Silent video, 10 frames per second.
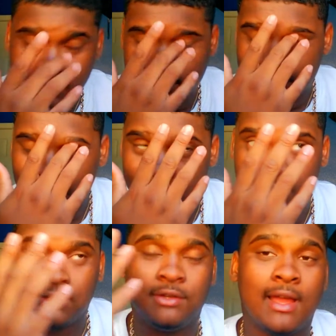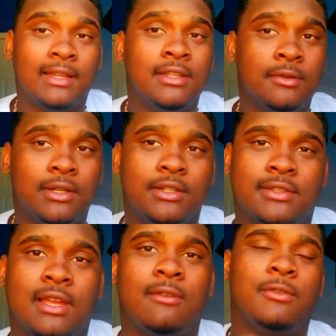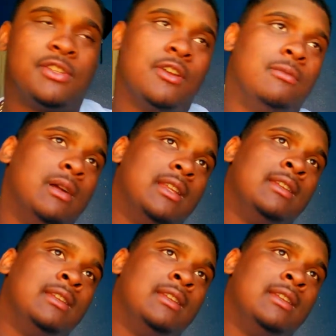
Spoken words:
there in Australia, you had to do it yourself with your own